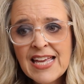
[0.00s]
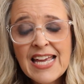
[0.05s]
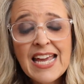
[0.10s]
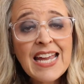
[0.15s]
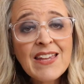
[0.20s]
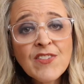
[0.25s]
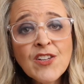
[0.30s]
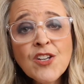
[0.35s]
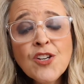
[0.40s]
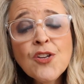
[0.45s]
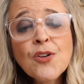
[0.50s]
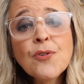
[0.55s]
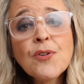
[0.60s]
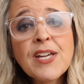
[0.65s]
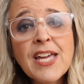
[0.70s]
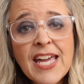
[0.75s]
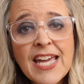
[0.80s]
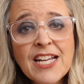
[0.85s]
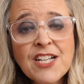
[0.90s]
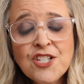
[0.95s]
In the New
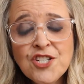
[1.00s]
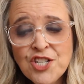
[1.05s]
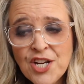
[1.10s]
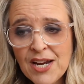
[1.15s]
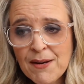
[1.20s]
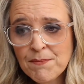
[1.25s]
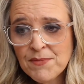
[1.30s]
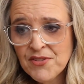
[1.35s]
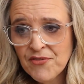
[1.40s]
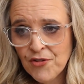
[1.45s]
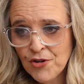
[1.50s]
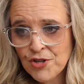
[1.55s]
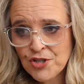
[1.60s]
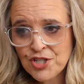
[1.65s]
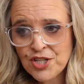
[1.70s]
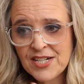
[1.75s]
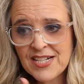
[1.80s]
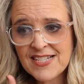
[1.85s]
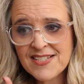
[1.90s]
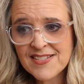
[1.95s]
King James
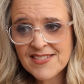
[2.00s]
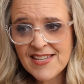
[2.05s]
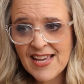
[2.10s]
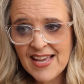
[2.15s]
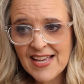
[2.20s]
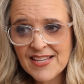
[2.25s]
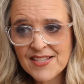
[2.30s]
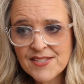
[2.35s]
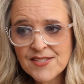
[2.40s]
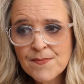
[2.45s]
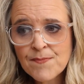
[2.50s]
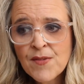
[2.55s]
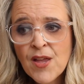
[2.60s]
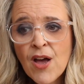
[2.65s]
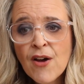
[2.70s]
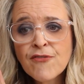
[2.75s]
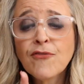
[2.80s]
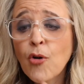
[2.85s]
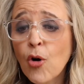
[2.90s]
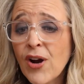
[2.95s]
Version, it says,
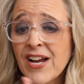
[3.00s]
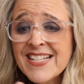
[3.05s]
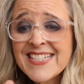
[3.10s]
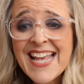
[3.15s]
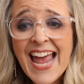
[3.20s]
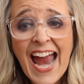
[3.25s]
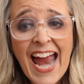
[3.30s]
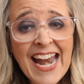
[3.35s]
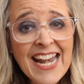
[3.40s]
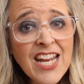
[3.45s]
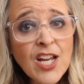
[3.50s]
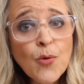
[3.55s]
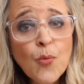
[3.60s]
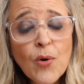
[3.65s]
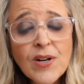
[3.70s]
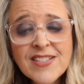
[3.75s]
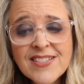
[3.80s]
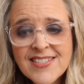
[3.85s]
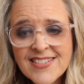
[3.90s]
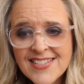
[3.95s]
"For has
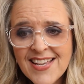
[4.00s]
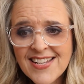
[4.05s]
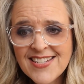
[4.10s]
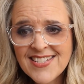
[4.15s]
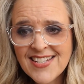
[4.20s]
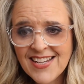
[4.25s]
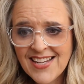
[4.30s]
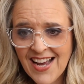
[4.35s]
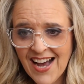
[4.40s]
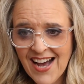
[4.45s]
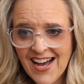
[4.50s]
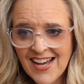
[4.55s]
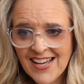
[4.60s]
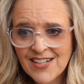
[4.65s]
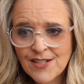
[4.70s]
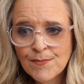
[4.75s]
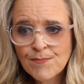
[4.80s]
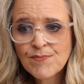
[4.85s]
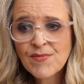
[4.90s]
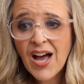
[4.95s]
anyone said to
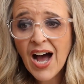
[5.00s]
God,